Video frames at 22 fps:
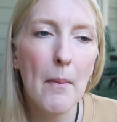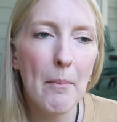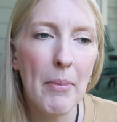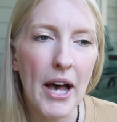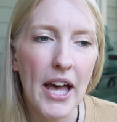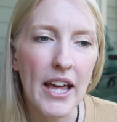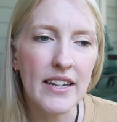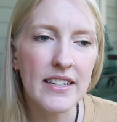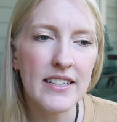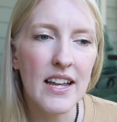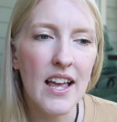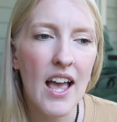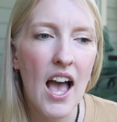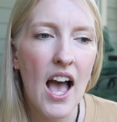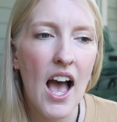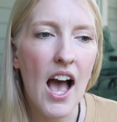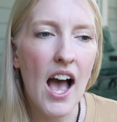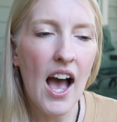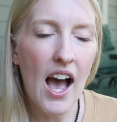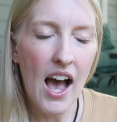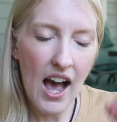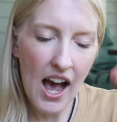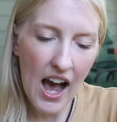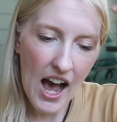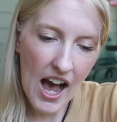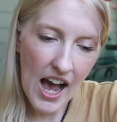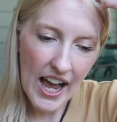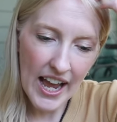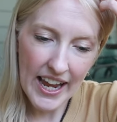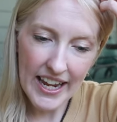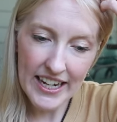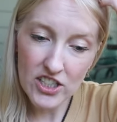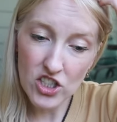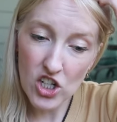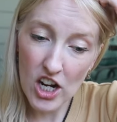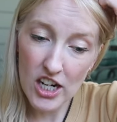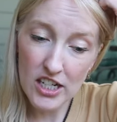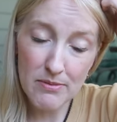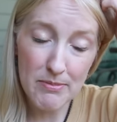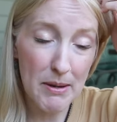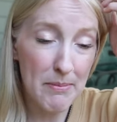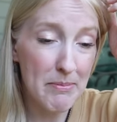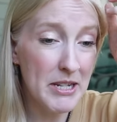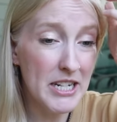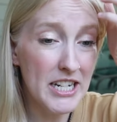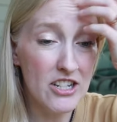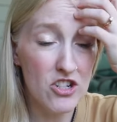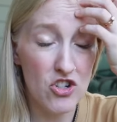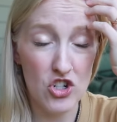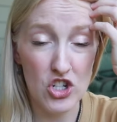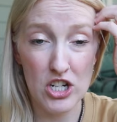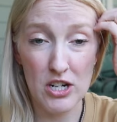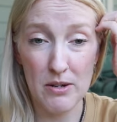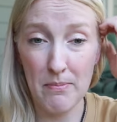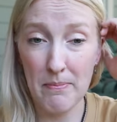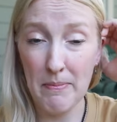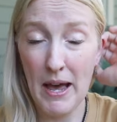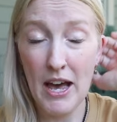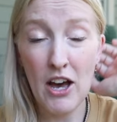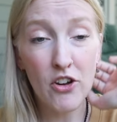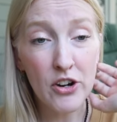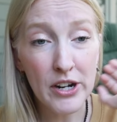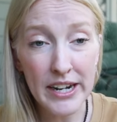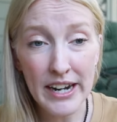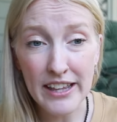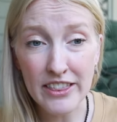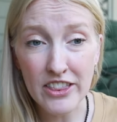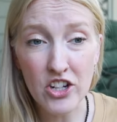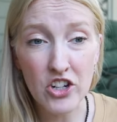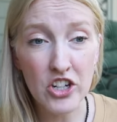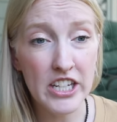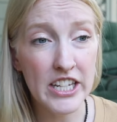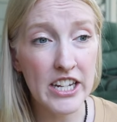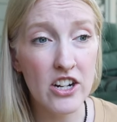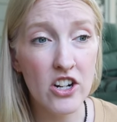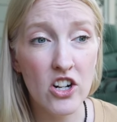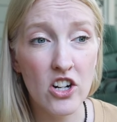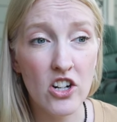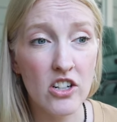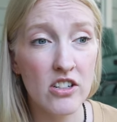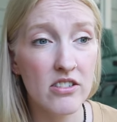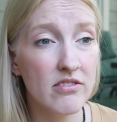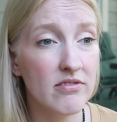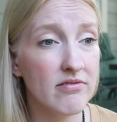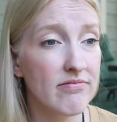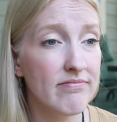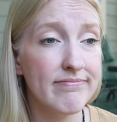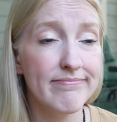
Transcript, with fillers: But I talked to my pediatrician about it at their year